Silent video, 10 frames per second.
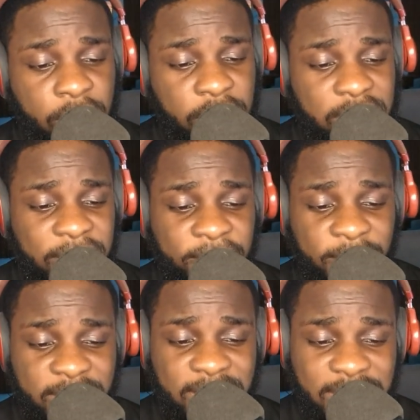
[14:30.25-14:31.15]
is
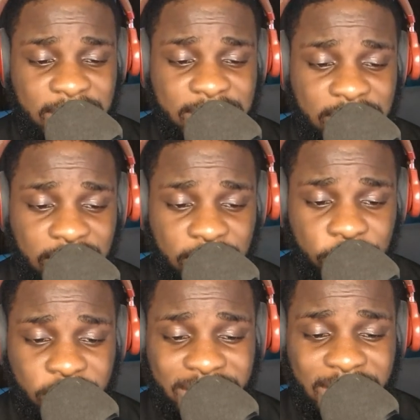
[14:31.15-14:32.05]
investigating him
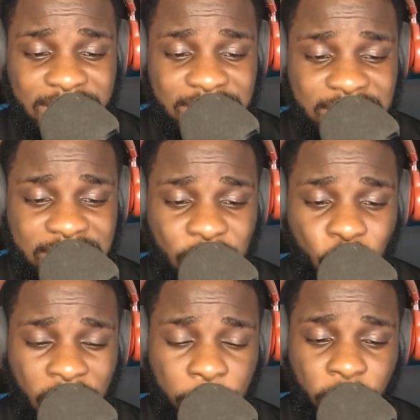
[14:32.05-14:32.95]
regarding the
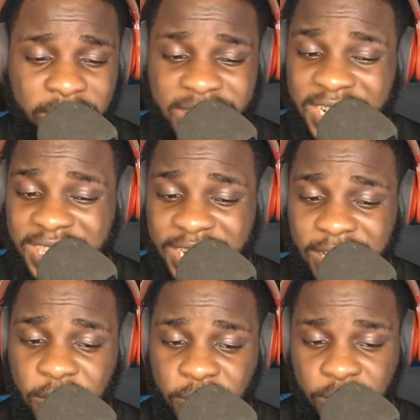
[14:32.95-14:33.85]
1.3
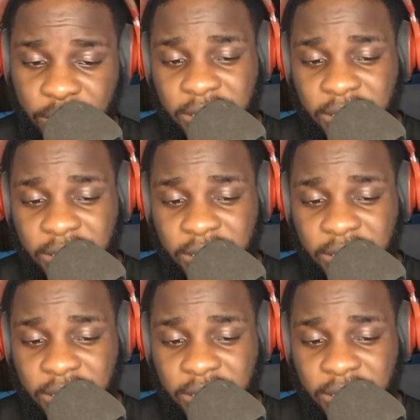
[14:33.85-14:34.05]
trillion